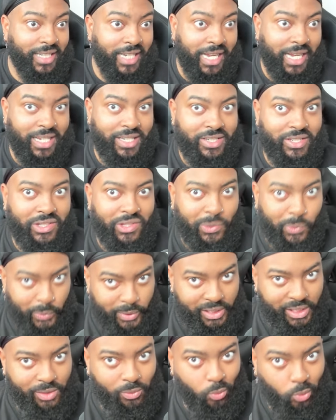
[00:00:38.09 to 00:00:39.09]
has
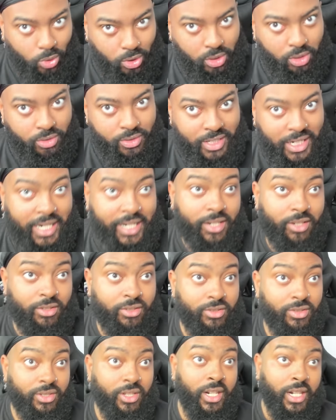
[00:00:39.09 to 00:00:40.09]
three world
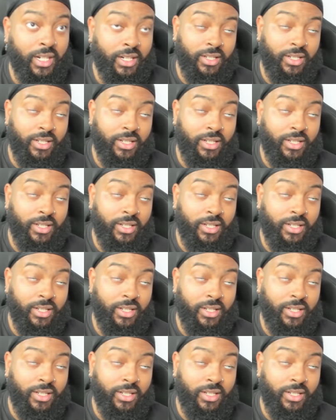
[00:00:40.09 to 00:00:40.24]
titles: